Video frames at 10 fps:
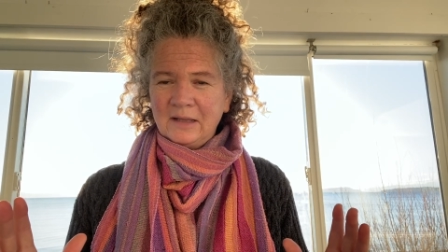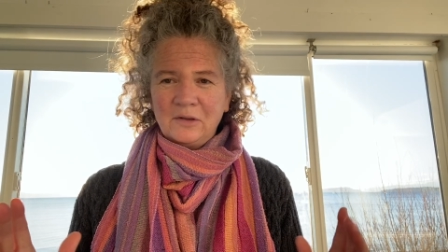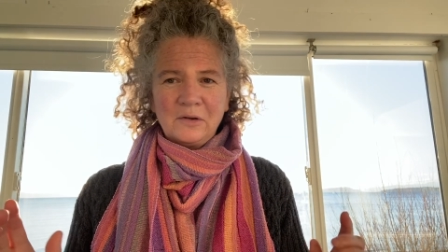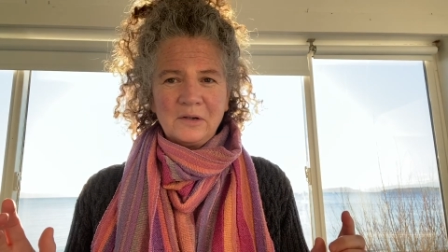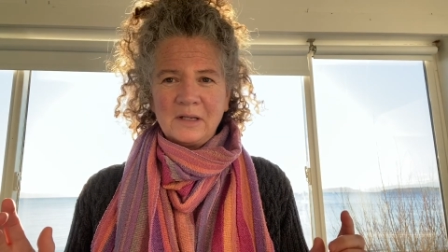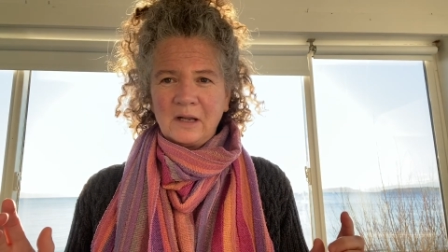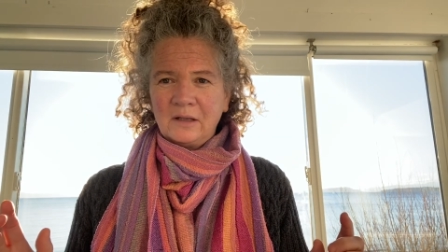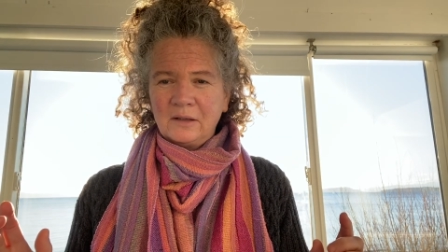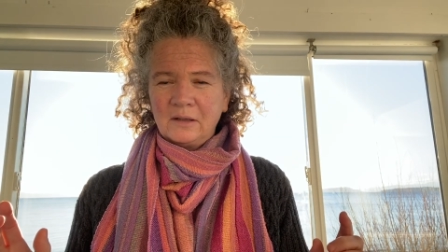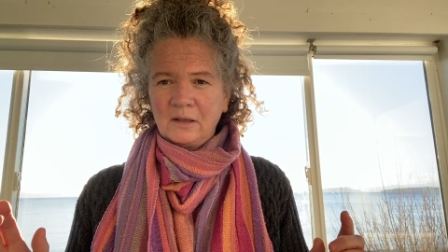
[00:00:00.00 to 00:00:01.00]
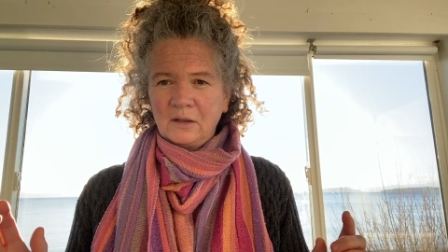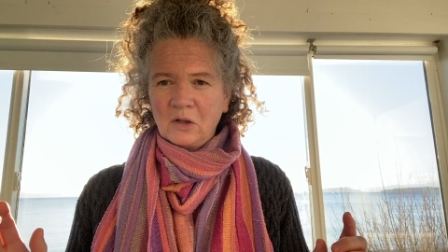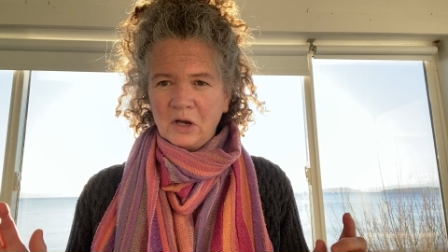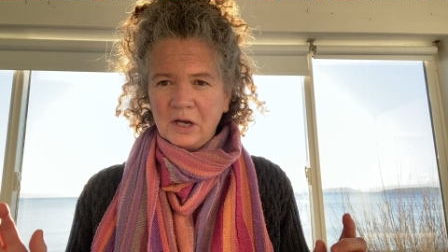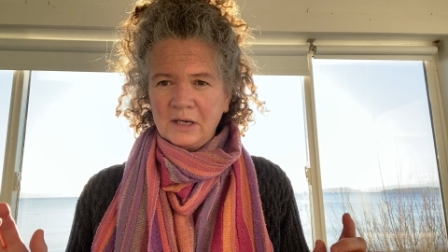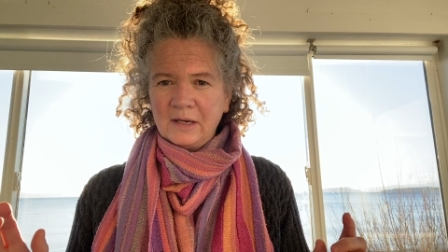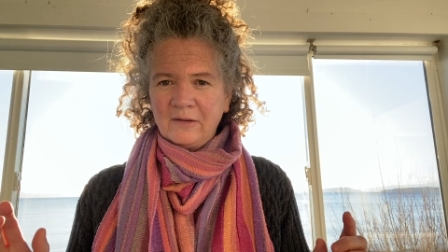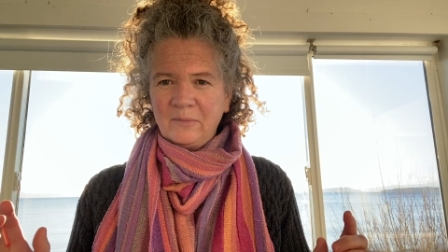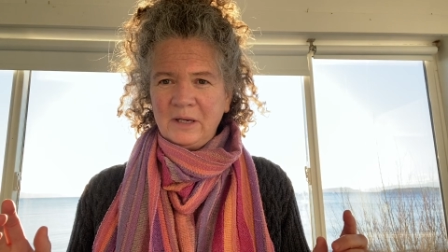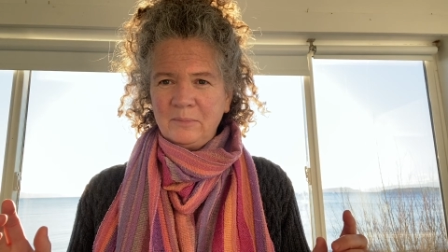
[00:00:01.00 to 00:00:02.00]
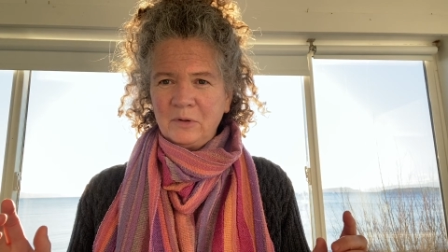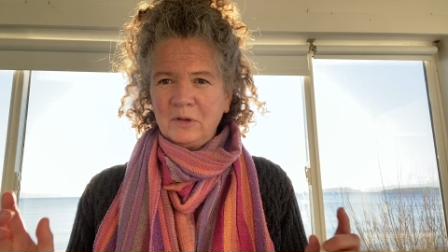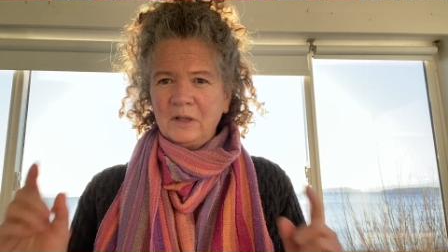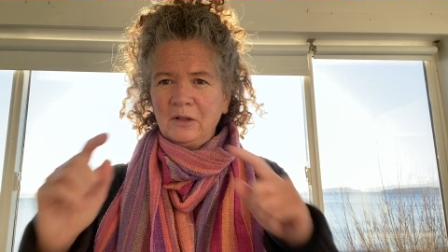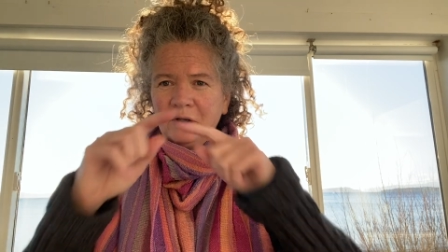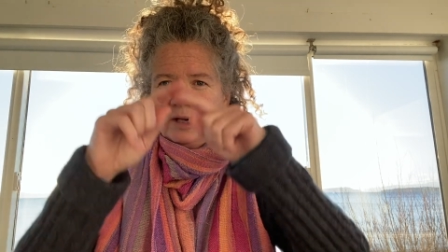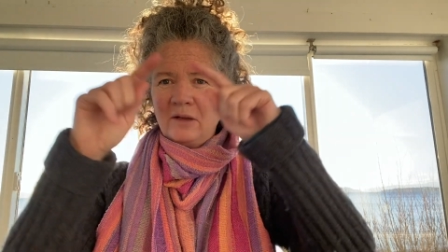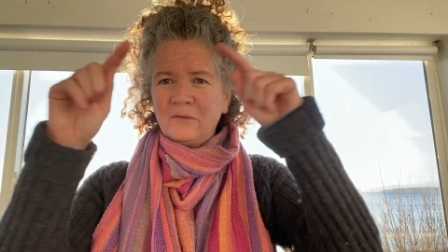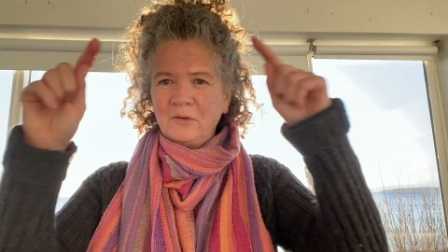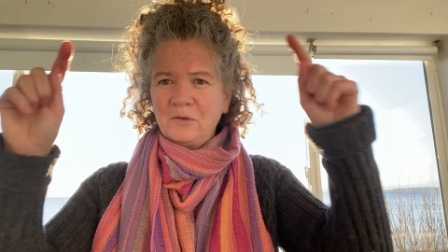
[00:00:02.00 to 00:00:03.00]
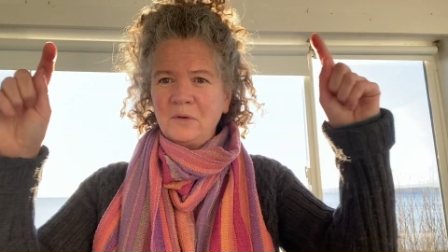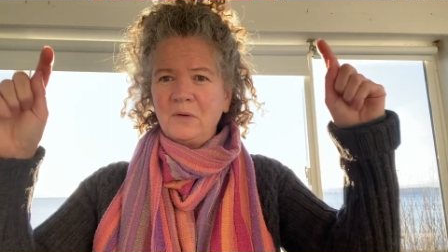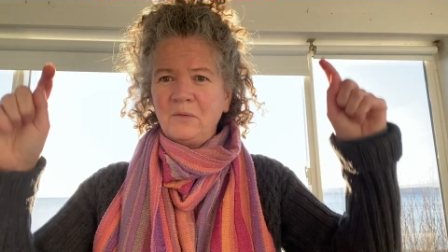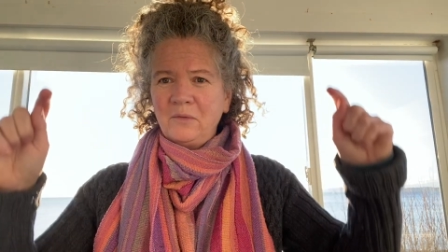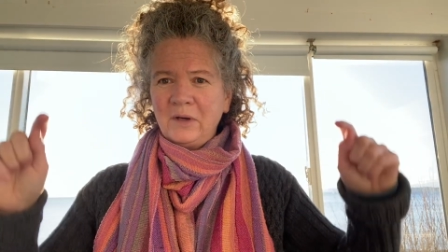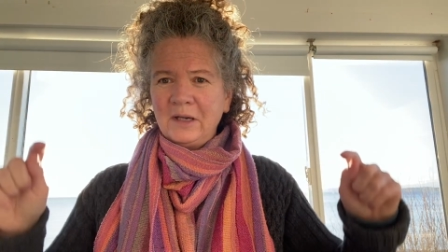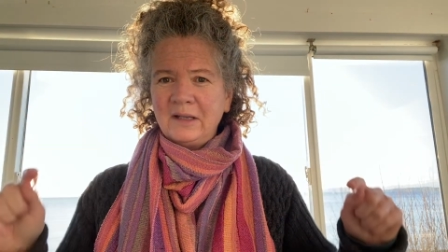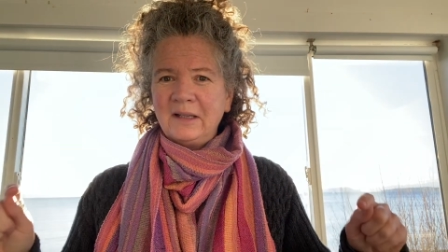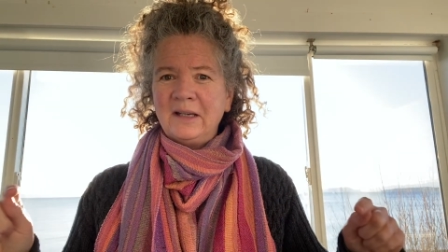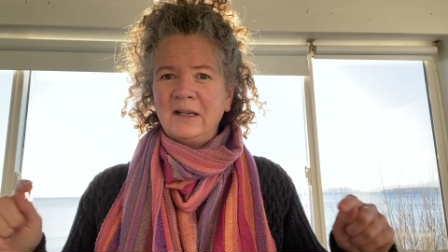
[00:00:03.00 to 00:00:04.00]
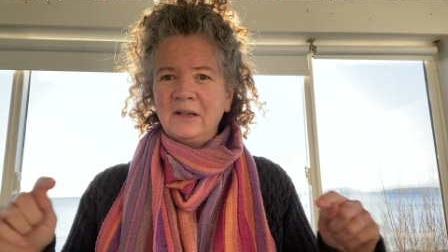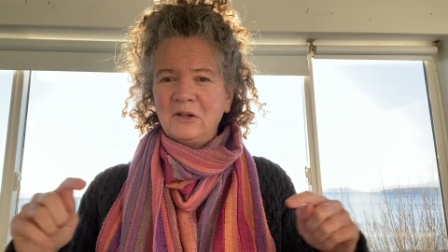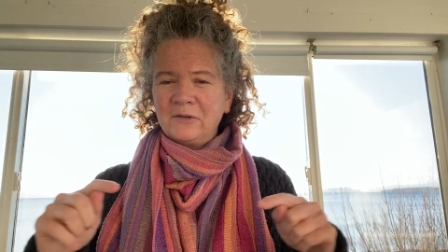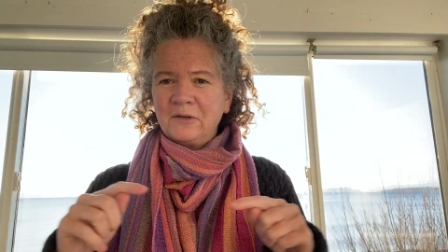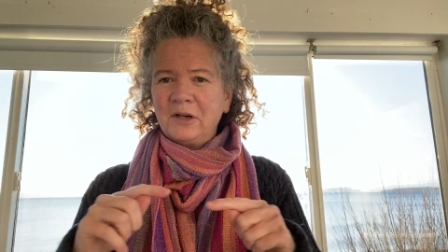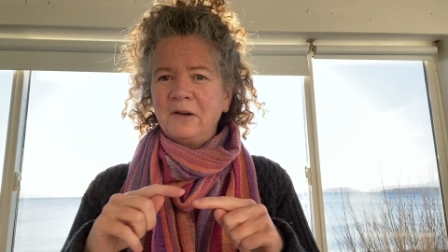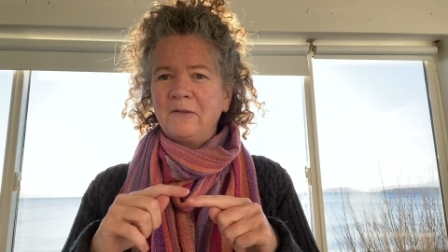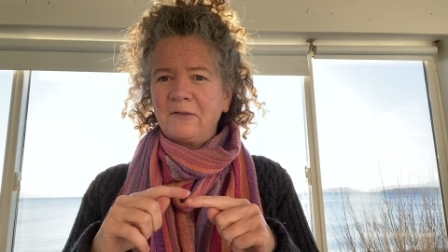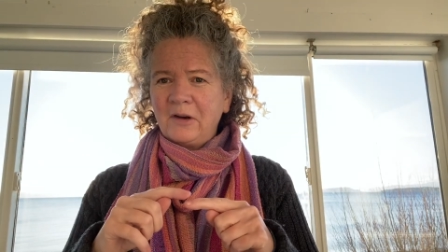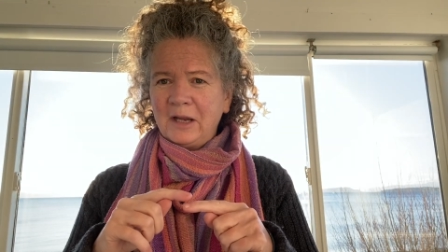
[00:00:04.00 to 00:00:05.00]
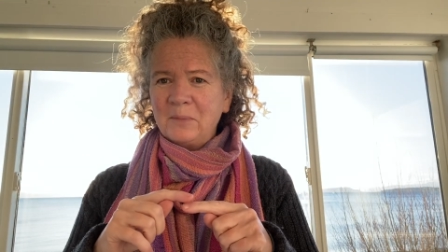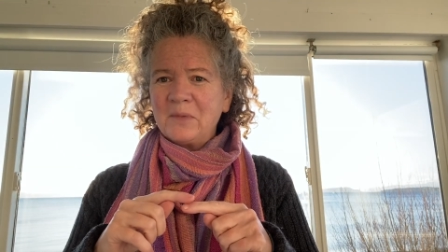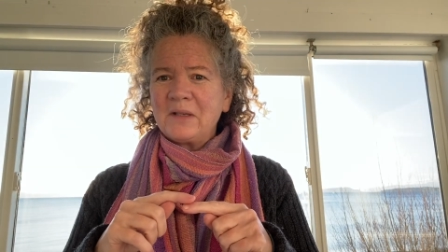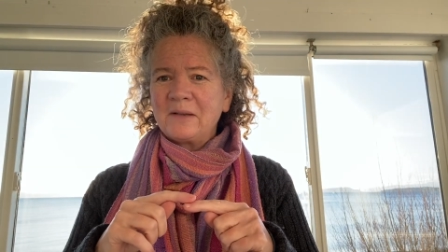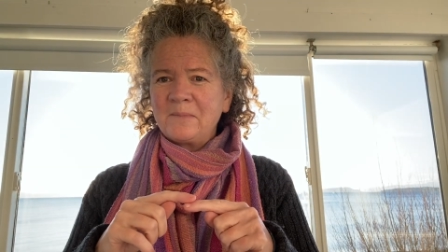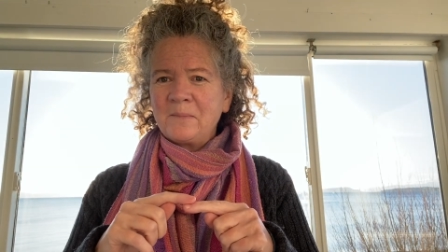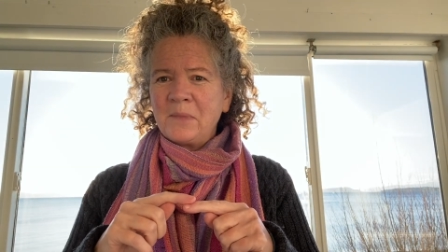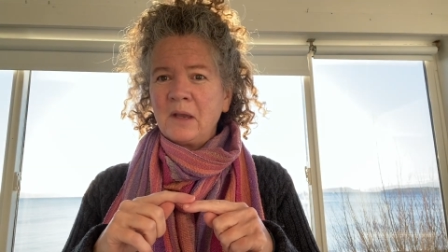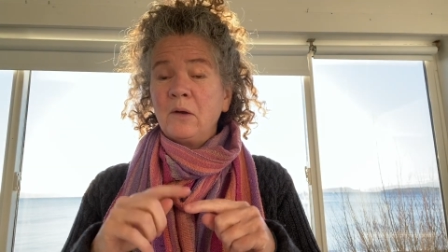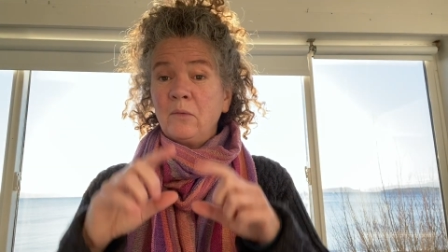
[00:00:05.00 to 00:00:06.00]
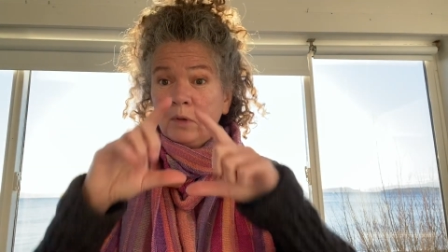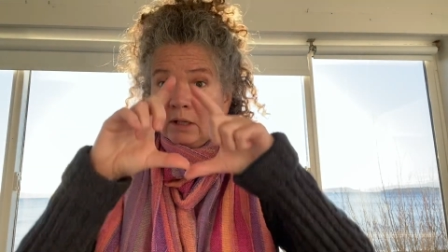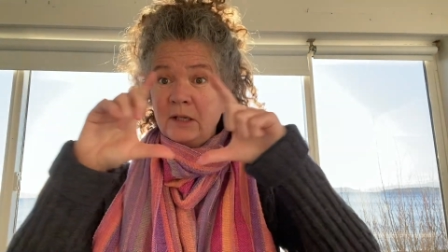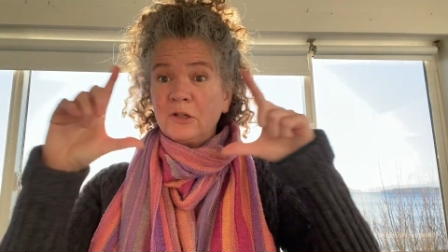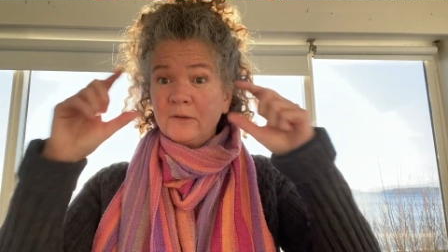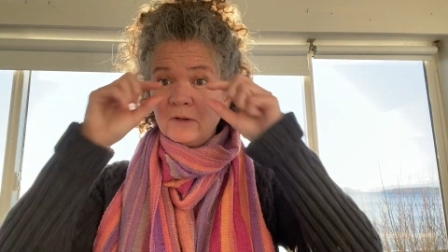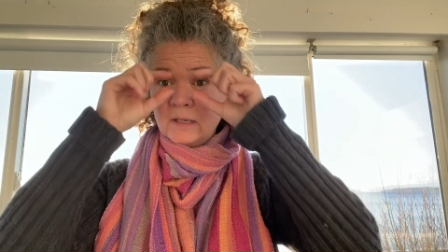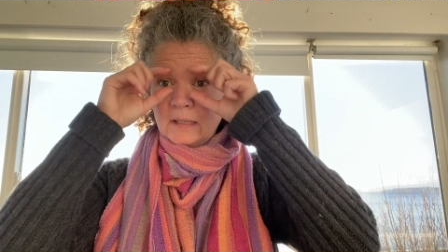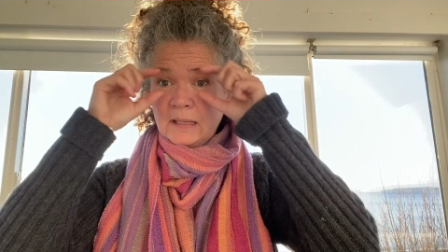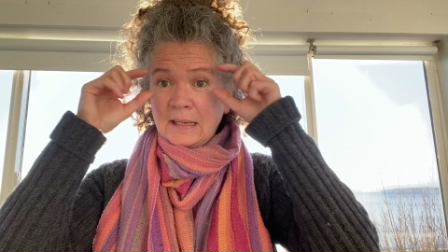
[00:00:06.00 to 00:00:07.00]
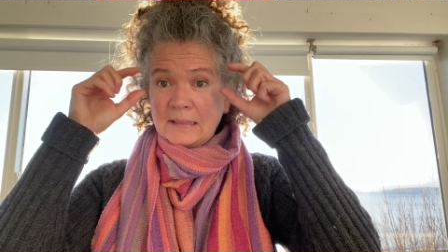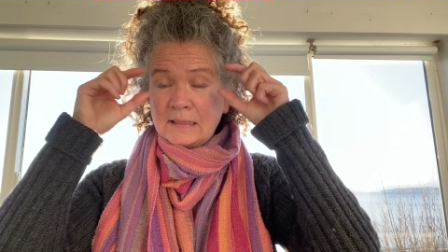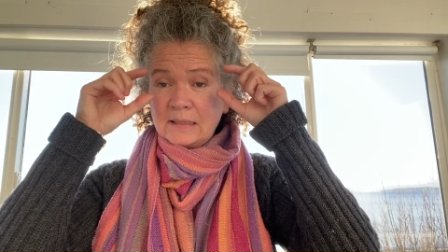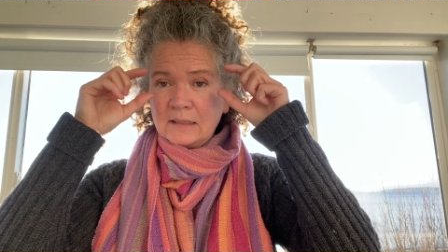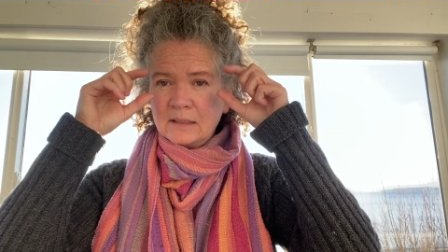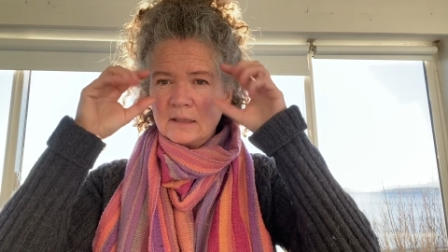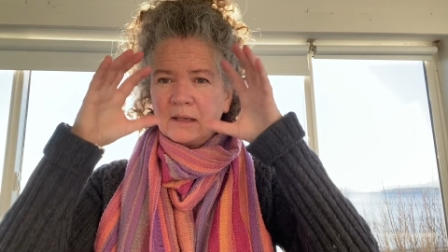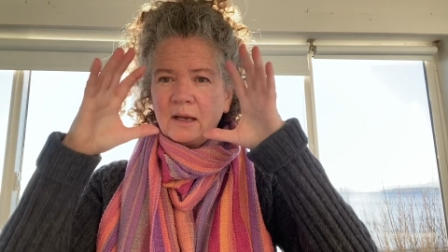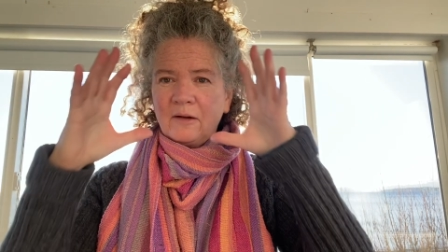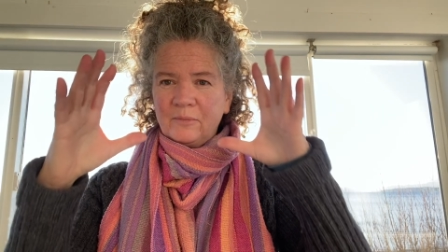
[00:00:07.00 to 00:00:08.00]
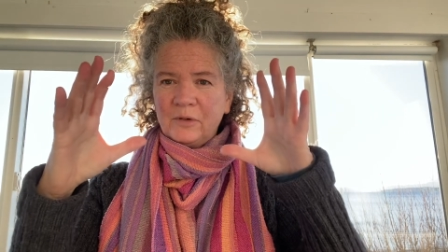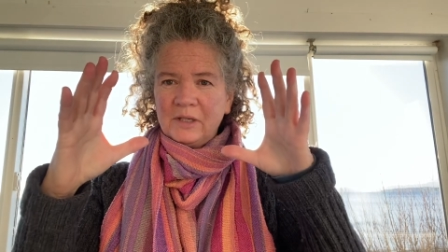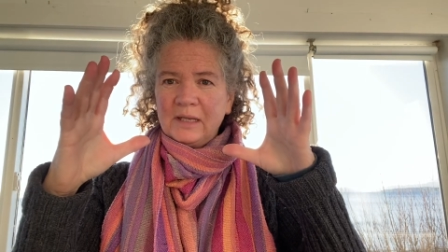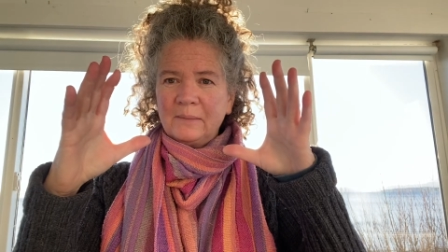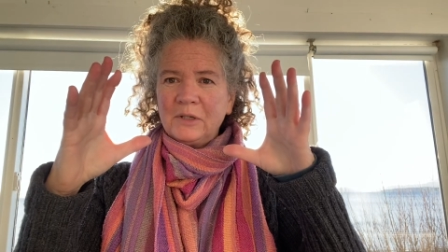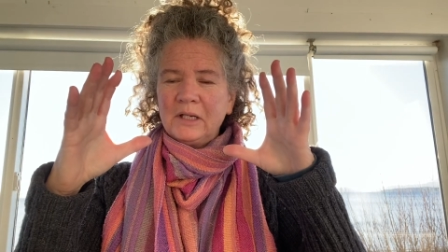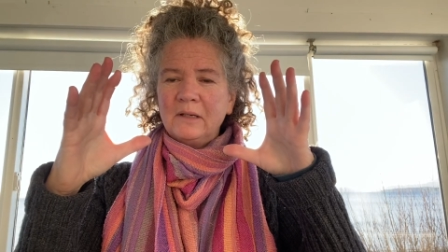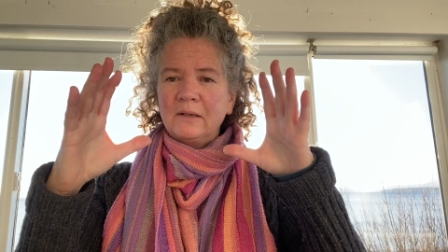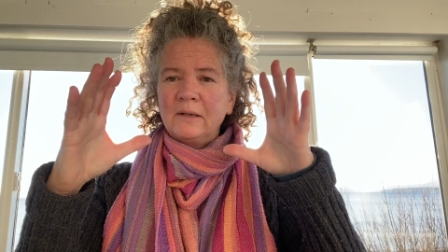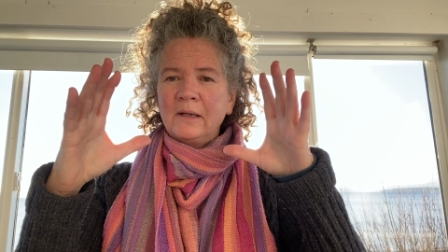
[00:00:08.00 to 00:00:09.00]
There's a lot of people looking through really different frames, really different lenses of perception.